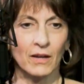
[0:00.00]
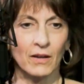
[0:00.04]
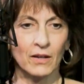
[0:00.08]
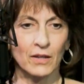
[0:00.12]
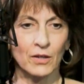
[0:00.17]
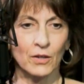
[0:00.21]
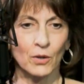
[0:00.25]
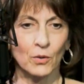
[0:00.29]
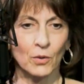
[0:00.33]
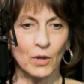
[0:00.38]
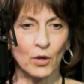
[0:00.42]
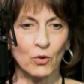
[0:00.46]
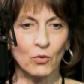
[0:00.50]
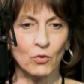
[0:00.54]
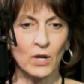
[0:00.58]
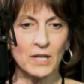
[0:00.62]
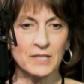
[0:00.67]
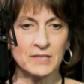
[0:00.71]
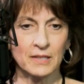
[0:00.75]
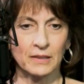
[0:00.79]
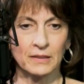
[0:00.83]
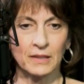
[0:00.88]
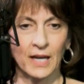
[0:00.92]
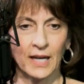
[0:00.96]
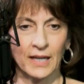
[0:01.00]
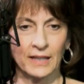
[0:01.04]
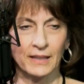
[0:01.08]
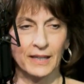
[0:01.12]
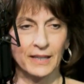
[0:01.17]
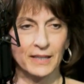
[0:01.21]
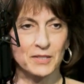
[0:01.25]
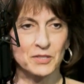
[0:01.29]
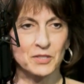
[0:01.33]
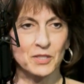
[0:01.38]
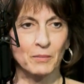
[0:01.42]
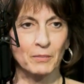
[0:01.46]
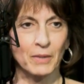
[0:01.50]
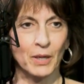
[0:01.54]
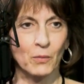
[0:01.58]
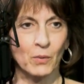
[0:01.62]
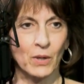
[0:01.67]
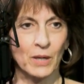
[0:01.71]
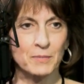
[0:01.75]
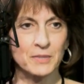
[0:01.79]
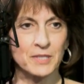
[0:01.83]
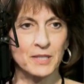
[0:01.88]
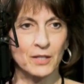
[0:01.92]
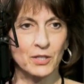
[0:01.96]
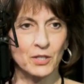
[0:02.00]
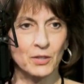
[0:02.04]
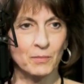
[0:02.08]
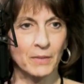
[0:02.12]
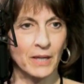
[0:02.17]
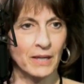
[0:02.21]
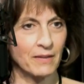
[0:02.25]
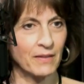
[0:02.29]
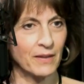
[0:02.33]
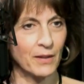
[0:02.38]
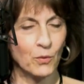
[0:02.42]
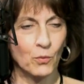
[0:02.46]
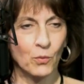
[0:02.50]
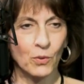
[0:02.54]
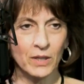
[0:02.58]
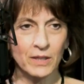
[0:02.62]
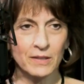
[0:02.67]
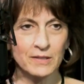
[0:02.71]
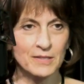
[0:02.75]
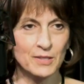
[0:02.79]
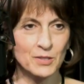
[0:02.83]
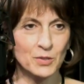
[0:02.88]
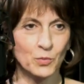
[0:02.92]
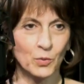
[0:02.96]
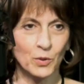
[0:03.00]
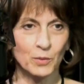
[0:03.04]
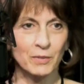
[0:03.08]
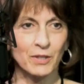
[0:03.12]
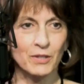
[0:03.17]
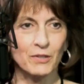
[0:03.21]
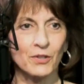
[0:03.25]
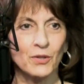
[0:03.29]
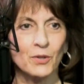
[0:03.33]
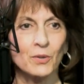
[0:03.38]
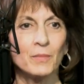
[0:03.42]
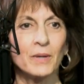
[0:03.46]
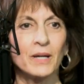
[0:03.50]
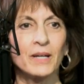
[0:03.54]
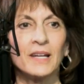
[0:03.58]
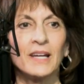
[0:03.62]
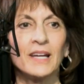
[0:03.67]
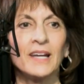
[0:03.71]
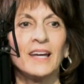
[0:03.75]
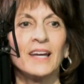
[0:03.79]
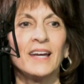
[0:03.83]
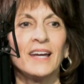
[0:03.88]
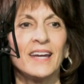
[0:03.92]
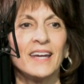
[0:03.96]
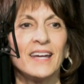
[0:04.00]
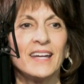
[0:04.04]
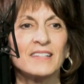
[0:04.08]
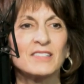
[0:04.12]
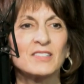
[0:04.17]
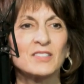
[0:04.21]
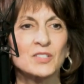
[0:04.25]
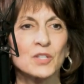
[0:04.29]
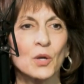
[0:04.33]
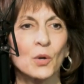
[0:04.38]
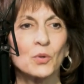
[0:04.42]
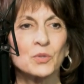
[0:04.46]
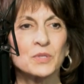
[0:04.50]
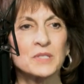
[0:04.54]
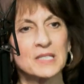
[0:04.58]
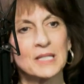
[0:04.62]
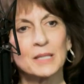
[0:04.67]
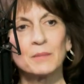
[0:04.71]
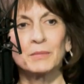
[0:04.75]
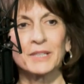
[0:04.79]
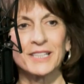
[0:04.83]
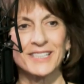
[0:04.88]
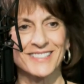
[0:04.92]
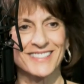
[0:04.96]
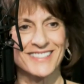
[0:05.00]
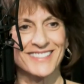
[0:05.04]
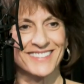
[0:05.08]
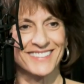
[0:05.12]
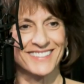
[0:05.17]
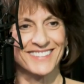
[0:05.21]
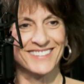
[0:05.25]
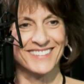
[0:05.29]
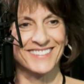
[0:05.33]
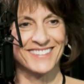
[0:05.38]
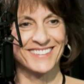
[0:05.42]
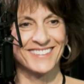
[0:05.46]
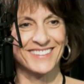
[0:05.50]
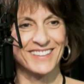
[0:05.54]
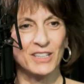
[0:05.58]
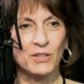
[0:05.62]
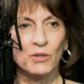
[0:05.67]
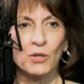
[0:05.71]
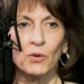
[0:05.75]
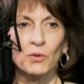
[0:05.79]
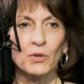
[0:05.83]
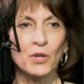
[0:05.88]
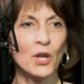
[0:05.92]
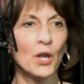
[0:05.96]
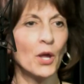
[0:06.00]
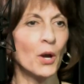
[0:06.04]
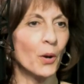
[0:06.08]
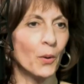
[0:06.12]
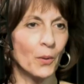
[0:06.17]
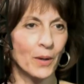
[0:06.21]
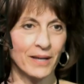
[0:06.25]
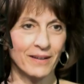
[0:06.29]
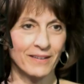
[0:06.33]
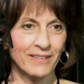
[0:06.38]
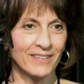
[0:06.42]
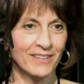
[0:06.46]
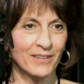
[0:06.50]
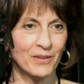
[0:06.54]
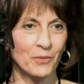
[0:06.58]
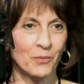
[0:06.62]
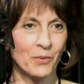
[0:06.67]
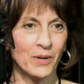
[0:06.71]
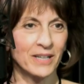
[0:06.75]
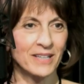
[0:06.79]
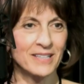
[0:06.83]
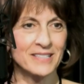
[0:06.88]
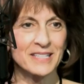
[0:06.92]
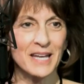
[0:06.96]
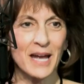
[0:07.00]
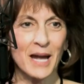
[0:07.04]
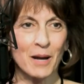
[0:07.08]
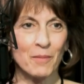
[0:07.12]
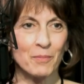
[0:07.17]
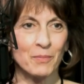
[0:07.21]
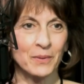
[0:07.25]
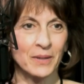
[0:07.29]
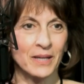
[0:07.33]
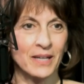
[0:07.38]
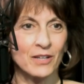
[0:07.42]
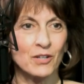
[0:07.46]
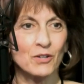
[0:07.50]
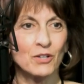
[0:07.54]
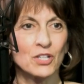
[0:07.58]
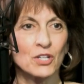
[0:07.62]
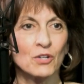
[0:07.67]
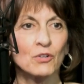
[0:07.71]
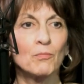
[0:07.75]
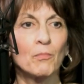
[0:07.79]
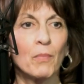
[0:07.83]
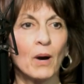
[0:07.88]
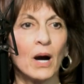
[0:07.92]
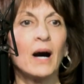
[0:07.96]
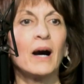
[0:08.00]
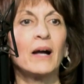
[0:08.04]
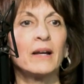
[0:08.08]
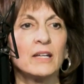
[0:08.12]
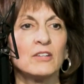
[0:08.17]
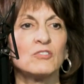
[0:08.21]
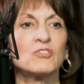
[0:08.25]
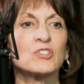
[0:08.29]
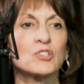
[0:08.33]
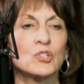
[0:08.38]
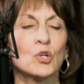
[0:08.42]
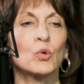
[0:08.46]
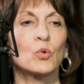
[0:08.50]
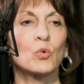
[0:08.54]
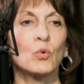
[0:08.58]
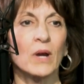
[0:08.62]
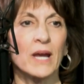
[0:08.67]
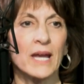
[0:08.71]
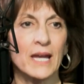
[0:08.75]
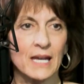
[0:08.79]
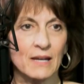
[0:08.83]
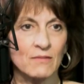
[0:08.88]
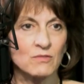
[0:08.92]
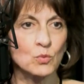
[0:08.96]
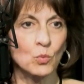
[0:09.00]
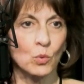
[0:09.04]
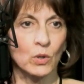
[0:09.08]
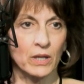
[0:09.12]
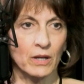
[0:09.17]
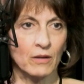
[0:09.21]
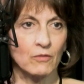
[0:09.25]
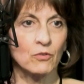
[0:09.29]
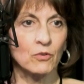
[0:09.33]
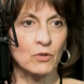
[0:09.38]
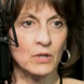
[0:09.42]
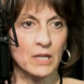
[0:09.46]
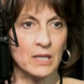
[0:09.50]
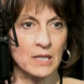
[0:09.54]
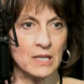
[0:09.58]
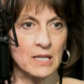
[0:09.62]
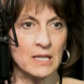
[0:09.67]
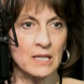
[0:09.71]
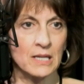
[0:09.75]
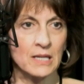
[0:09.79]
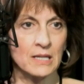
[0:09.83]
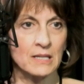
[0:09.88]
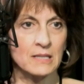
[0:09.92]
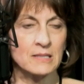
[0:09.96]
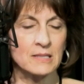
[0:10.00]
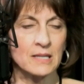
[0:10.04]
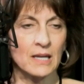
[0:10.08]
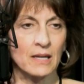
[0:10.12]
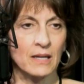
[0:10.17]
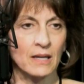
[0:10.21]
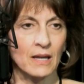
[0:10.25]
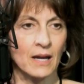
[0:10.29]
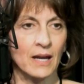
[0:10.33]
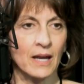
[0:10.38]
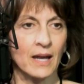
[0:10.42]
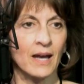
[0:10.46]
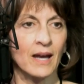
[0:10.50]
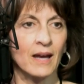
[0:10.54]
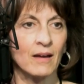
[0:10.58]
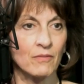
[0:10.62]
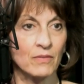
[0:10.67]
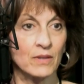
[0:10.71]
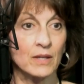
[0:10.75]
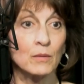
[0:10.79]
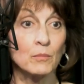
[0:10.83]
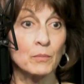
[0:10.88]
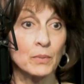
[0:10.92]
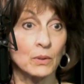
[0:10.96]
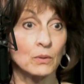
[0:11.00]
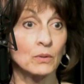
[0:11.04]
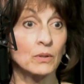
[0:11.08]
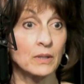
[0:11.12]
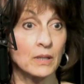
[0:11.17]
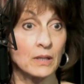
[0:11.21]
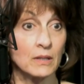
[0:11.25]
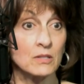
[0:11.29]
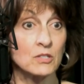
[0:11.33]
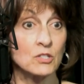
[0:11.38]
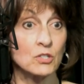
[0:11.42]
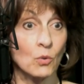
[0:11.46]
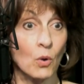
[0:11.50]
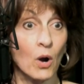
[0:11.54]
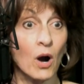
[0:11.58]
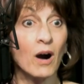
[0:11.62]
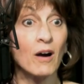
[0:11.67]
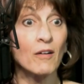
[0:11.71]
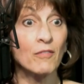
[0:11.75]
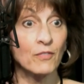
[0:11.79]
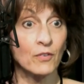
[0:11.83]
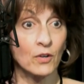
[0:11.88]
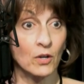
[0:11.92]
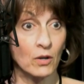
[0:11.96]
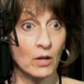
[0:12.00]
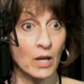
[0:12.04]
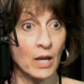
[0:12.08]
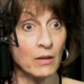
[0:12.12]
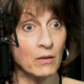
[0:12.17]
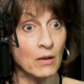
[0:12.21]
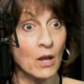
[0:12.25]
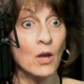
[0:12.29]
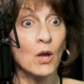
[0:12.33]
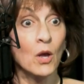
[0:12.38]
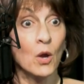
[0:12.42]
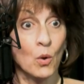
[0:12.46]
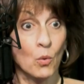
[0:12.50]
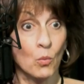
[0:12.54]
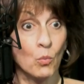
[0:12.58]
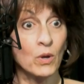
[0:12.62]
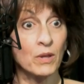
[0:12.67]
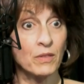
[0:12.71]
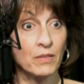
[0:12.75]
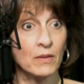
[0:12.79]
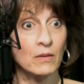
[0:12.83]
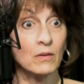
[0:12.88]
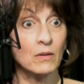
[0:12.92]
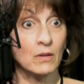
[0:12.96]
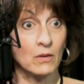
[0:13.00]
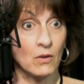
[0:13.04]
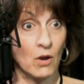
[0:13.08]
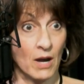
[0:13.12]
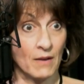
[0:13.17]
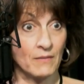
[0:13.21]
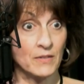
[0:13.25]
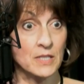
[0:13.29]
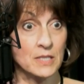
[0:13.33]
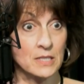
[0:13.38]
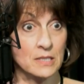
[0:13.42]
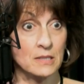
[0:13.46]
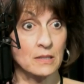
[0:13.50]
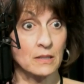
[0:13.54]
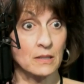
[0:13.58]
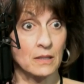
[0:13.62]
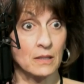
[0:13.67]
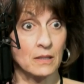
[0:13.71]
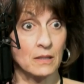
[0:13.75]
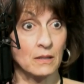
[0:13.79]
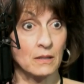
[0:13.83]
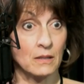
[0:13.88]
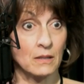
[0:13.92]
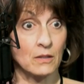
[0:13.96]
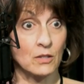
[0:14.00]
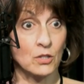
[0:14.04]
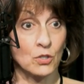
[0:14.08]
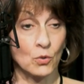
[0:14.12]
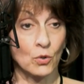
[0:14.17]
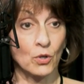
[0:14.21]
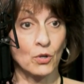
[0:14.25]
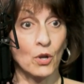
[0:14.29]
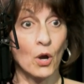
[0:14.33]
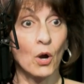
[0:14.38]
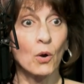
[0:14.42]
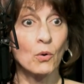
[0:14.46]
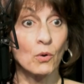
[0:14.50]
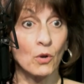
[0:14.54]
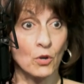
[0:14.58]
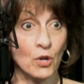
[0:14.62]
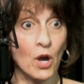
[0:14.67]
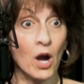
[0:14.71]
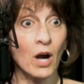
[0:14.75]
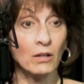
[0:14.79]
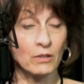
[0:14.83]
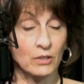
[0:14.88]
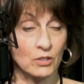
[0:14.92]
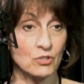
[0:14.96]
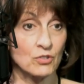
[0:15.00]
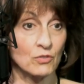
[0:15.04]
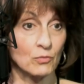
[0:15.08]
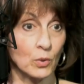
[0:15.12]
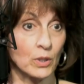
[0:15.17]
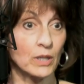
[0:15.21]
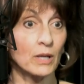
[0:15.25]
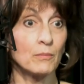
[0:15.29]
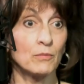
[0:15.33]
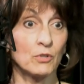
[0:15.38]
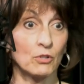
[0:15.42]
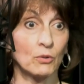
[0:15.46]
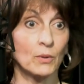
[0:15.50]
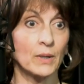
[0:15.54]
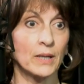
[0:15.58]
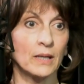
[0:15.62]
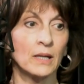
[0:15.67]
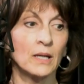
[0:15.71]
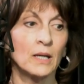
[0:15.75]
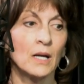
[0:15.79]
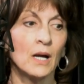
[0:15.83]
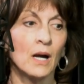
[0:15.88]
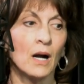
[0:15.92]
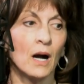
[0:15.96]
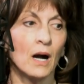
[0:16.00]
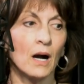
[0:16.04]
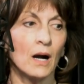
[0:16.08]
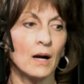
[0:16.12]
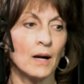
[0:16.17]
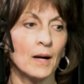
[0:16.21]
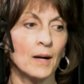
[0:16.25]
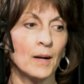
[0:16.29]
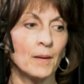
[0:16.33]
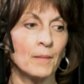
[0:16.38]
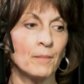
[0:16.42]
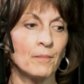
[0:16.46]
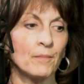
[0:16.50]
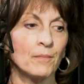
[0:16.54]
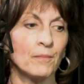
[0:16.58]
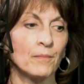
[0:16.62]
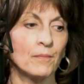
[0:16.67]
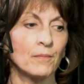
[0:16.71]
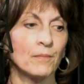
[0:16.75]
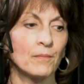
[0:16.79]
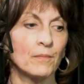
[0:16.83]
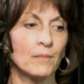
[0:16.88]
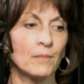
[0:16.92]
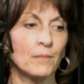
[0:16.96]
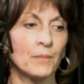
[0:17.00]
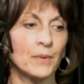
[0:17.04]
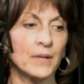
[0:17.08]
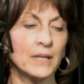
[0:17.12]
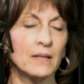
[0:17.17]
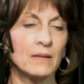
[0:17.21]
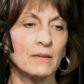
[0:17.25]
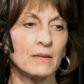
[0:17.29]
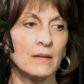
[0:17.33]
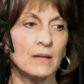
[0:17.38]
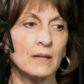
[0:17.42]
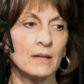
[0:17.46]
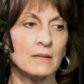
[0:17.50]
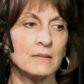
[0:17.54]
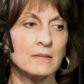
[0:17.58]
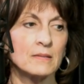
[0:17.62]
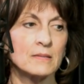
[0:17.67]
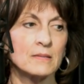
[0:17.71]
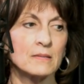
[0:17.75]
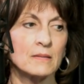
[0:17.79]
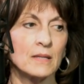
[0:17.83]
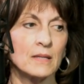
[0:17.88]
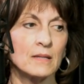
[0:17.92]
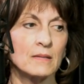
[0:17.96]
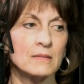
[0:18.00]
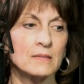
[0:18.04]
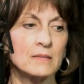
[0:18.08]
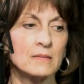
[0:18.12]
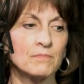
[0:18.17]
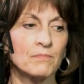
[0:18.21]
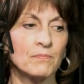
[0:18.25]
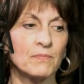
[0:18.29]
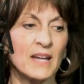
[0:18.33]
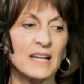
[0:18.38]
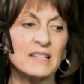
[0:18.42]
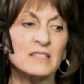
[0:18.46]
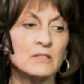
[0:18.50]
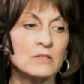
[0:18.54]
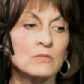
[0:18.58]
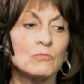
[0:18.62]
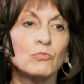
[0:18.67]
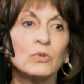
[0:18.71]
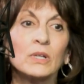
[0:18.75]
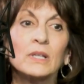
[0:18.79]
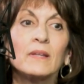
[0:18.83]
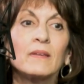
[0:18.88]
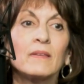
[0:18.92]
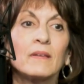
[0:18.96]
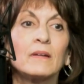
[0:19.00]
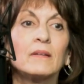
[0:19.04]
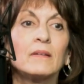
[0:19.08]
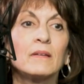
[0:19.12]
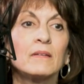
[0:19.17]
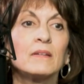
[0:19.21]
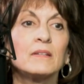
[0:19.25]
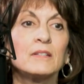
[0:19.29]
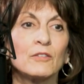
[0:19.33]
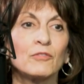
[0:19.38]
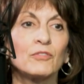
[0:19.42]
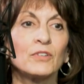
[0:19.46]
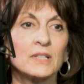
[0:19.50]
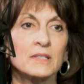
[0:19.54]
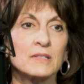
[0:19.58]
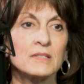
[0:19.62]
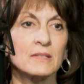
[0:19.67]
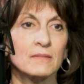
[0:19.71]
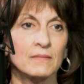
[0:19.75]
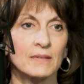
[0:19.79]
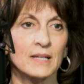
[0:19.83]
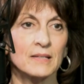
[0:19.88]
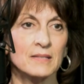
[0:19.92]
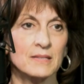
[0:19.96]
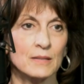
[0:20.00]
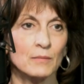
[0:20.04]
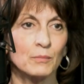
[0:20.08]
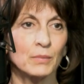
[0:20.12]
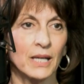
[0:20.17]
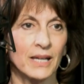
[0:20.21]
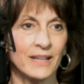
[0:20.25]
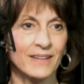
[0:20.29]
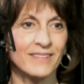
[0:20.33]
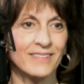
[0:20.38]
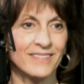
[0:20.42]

you know, across a line like it's on my website, you might think, what does this woman do? But it's so seamless. You don't know it when it's happening, your your body just craves whatever it needs, and I have the ability to offer. And with obviously your no knowledge of what I'm doing, um, but it it's it's that's really the the difference. That's the blend.